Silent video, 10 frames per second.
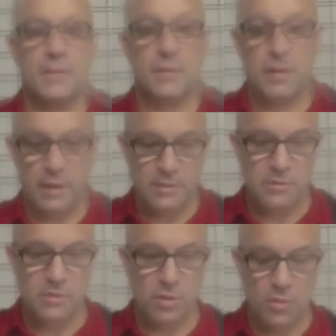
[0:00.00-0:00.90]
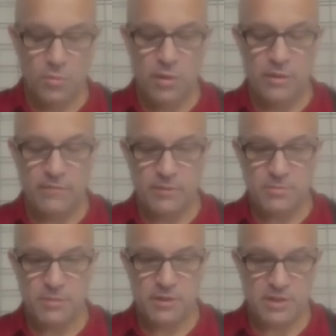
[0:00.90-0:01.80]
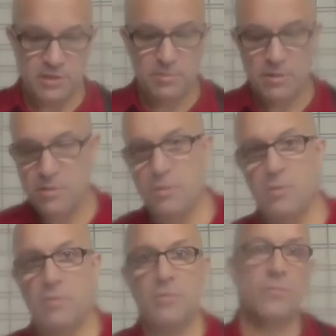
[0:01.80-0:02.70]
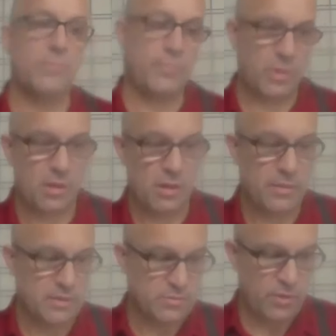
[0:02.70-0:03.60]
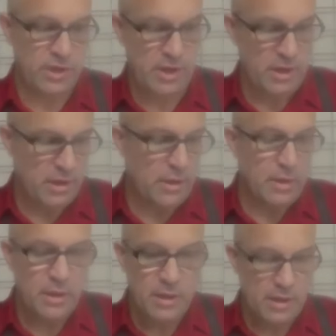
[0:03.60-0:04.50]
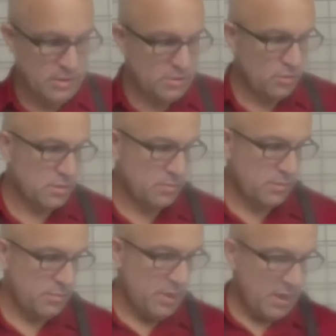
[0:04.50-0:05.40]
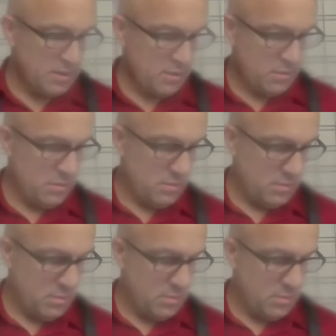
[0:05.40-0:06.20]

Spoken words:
Alright, so one of the first projects I'm going to do on this 180 is going to be back to